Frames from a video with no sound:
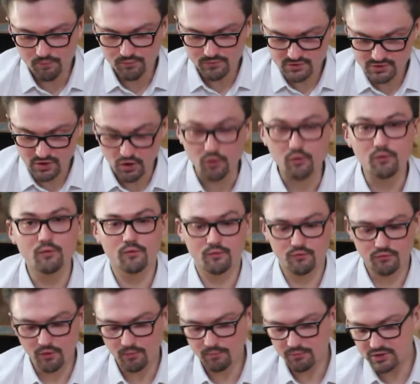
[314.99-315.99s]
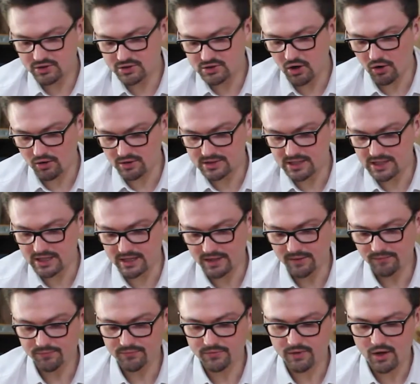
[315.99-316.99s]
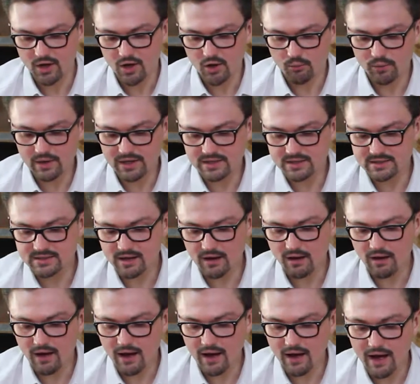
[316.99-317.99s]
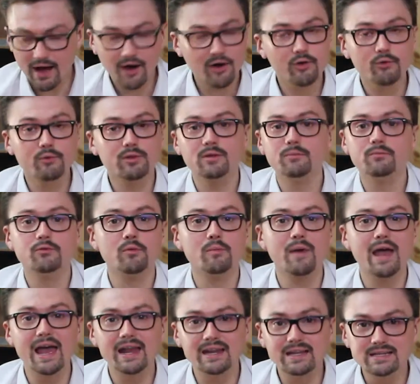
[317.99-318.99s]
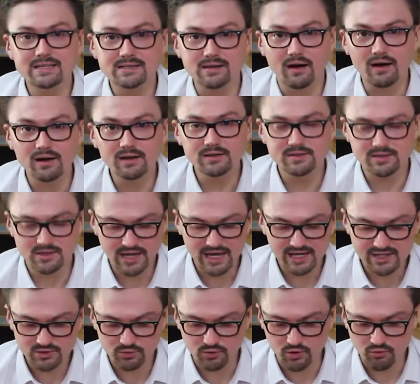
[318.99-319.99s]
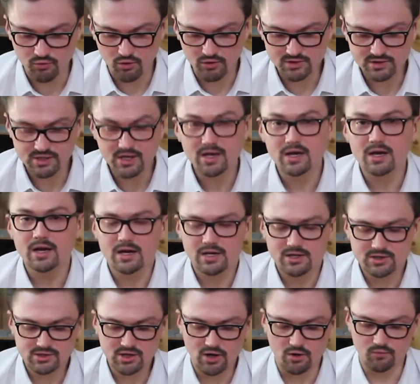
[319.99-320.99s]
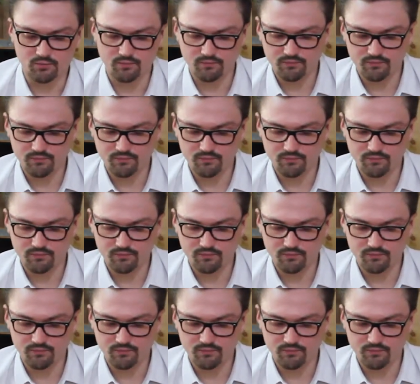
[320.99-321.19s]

So from the dot here, we can start our algorithm from any side to get to a cross. So